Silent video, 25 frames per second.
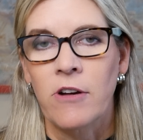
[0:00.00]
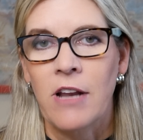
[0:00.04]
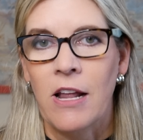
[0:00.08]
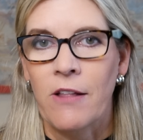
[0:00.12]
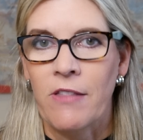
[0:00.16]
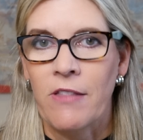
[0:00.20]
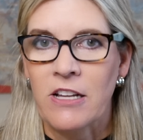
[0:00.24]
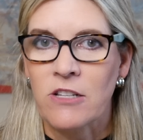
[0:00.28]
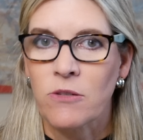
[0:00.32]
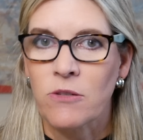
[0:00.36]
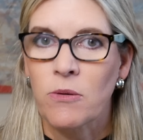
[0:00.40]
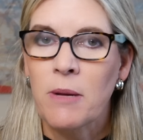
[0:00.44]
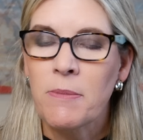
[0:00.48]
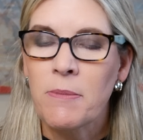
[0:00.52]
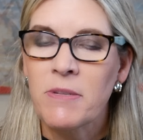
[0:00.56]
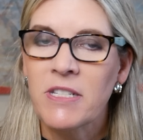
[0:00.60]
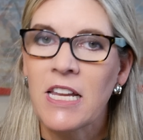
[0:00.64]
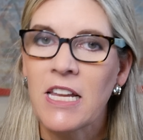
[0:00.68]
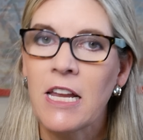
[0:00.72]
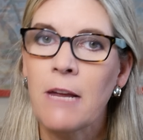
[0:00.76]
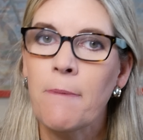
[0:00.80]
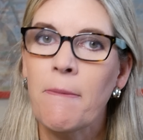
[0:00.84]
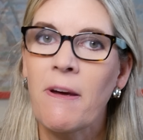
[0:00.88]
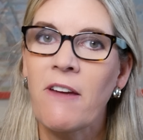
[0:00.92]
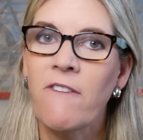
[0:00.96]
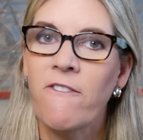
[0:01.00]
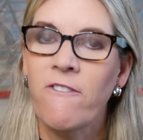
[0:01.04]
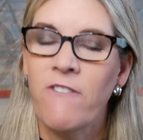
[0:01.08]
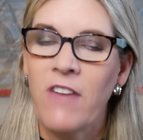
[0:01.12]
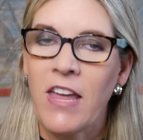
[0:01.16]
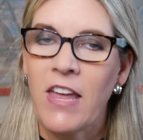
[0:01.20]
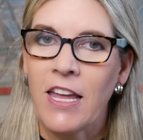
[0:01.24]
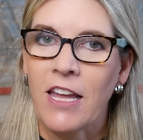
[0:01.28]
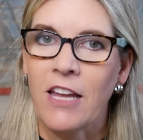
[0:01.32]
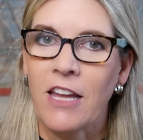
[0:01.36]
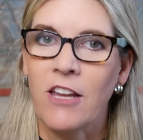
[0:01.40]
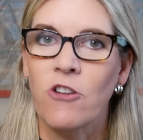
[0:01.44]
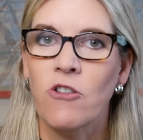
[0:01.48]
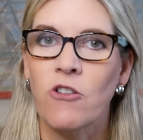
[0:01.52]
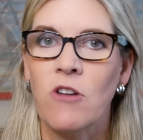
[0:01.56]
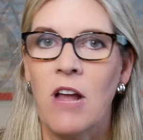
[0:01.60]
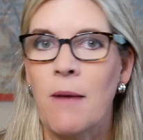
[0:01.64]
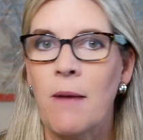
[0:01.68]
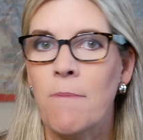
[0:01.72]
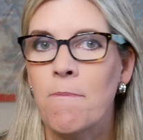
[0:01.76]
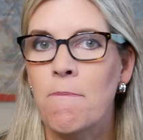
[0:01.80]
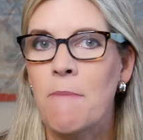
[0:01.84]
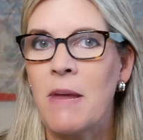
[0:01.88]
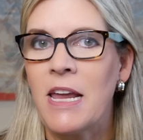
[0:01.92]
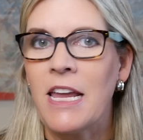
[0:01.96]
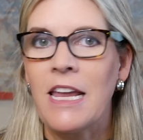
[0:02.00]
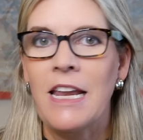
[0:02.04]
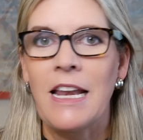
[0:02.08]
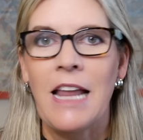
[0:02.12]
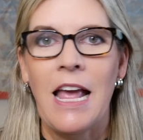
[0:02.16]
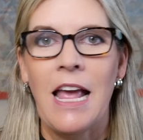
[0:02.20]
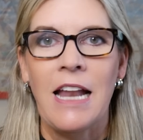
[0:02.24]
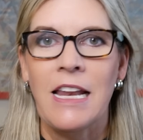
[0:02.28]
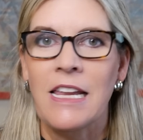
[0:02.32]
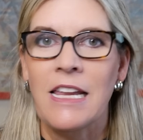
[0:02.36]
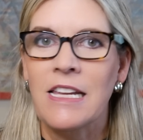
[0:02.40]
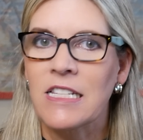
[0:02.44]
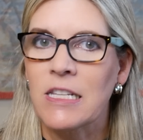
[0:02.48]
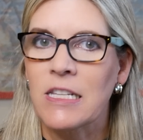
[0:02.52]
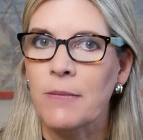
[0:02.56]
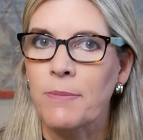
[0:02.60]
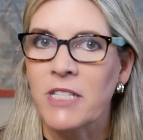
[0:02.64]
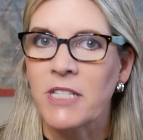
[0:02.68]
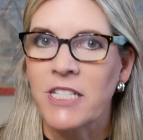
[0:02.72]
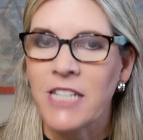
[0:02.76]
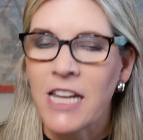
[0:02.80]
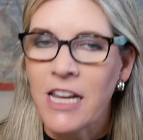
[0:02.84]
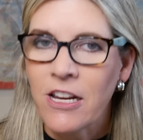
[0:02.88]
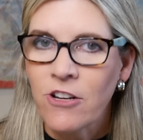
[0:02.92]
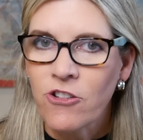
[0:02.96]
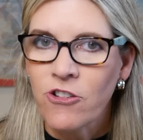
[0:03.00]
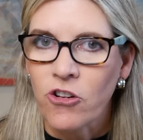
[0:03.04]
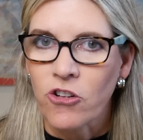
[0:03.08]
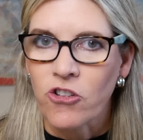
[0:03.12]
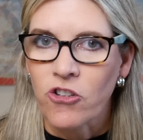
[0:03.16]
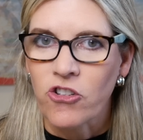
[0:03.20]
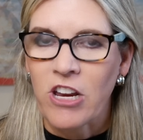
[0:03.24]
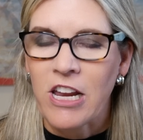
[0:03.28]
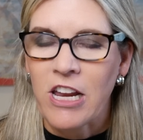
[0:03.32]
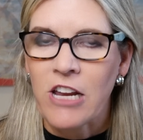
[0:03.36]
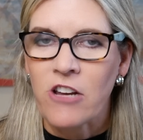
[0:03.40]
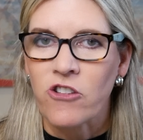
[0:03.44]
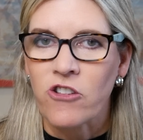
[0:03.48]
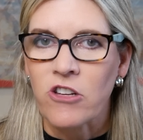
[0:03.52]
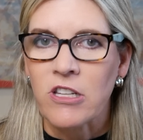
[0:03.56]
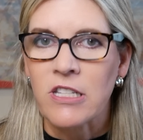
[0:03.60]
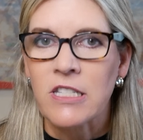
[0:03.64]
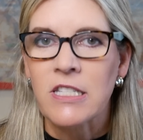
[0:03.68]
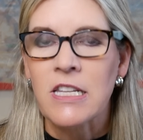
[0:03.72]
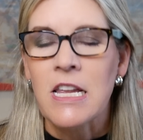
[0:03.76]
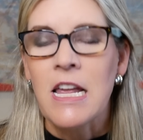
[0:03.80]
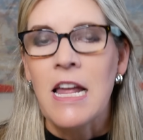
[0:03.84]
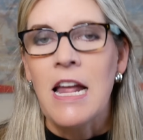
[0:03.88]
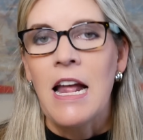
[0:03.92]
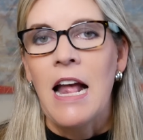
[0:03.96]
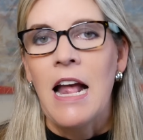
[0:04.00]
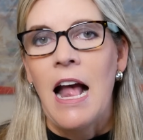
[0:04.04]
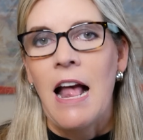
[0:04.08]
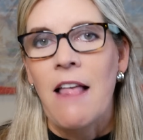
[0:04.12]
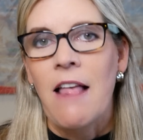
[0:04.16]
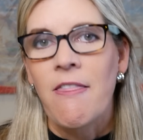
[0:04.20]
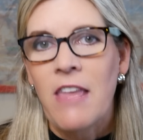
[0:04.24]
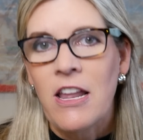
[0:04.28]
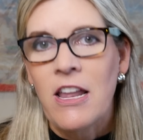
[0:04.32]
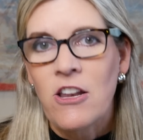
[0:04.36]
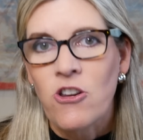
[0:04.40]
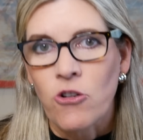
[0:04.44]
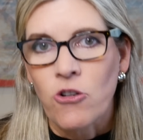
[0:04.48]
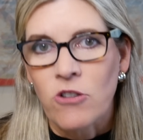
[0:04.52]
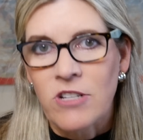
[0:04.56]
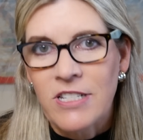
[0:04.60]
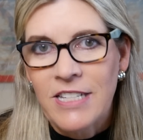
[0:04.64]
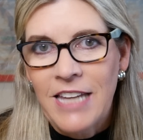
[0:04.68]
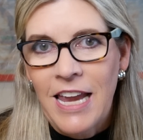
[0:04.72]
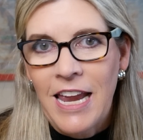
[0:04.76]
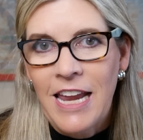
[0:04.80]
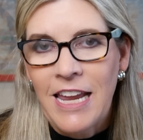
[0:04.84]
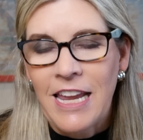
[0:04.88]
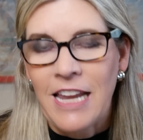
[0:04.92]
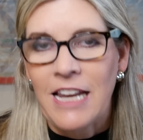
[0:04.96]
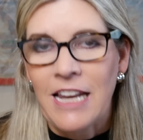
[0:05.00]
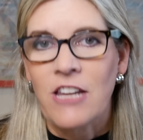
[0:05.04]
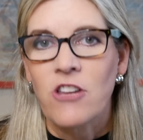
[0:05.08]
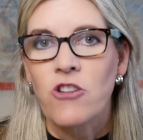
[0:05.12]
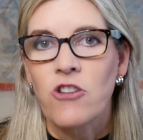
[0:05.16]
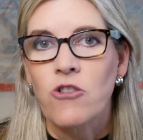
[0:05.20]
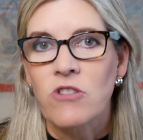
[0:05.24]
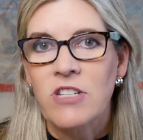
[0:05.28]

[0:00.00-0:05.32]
Now, that's what I'm saying by fake it. You're not making any substantial changes, and then you're taking it.